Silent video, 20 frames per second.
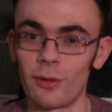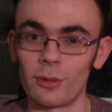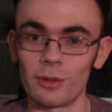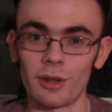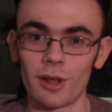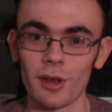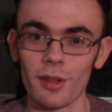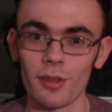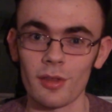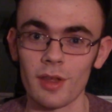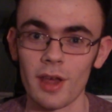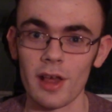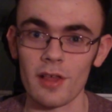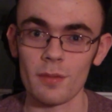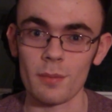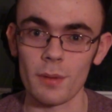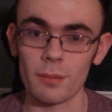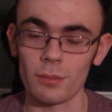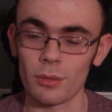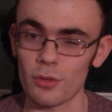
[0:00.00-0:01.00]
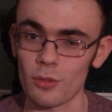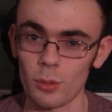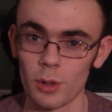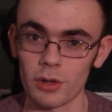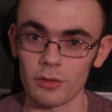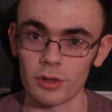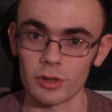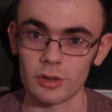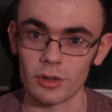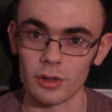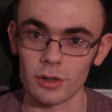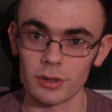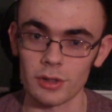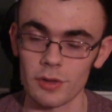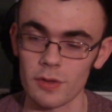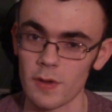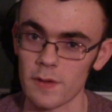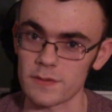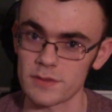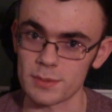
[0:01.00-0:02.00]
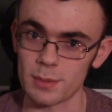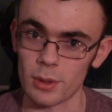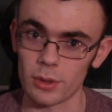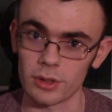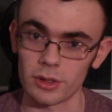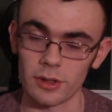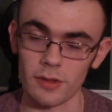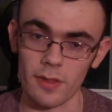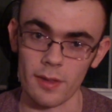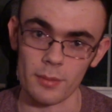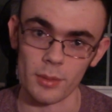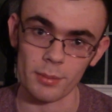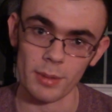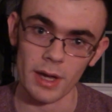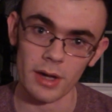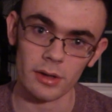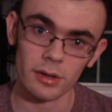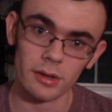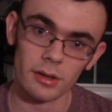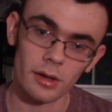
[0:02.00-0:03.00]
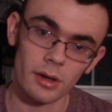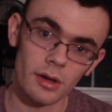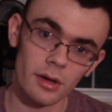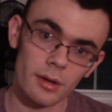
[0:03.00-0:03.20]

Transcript: a lot of the cast members want to return because I've spoken to them about it.